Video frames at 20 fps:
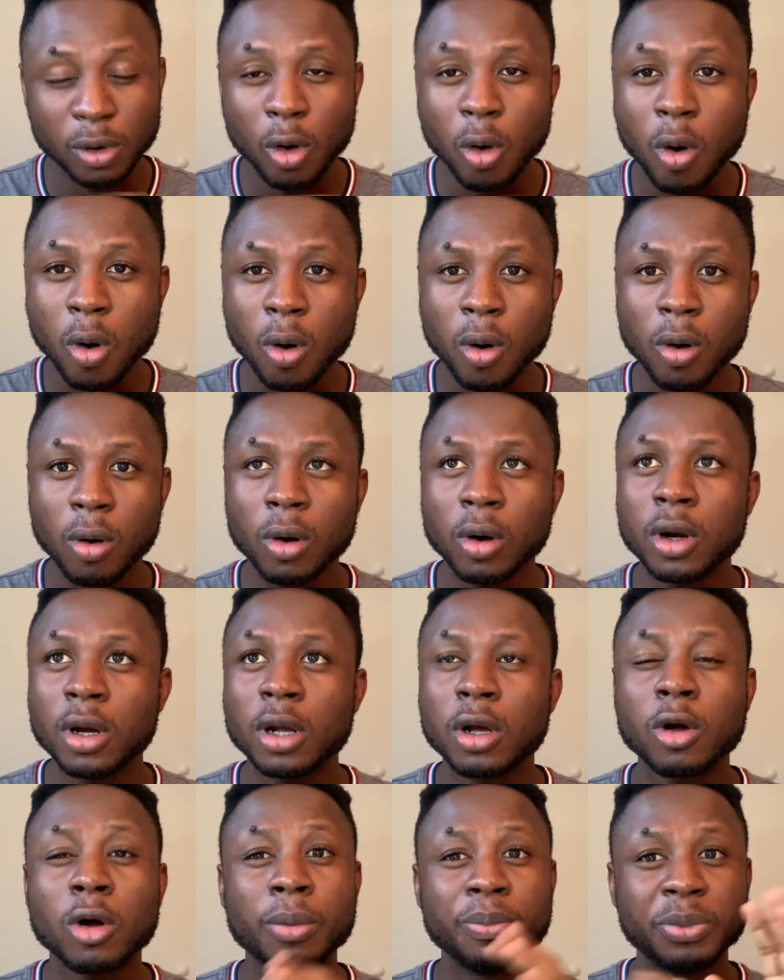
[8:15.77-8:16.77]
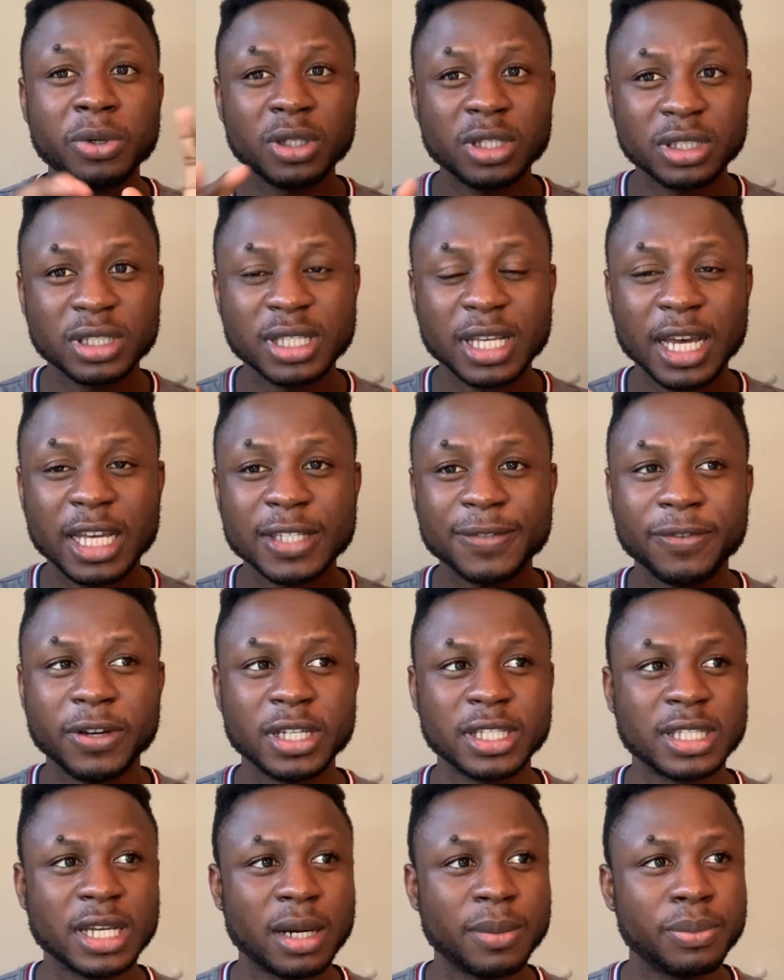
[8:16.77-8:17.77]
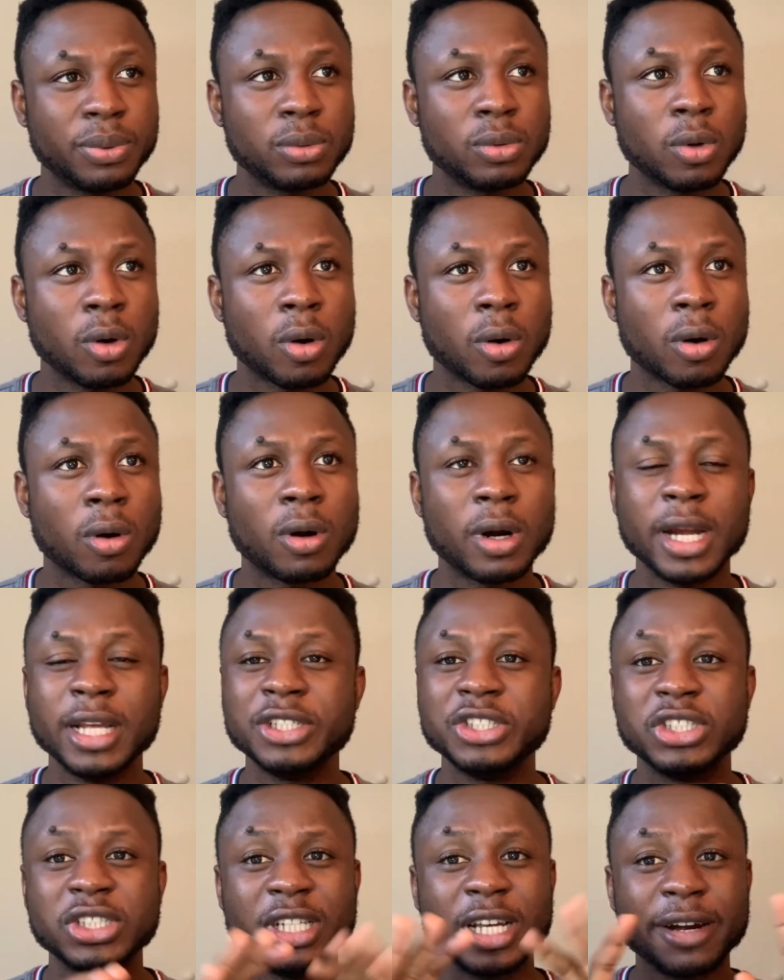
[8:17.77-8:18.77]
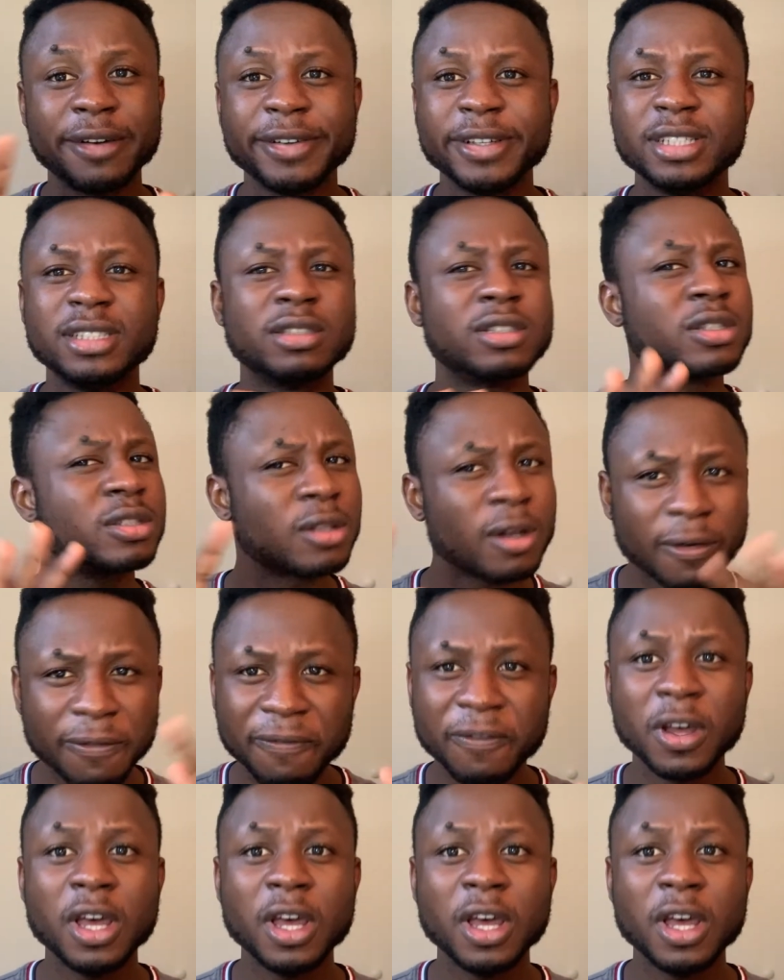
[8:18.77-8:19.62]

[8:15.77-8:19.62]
or computer science, for example, or engineering stuff,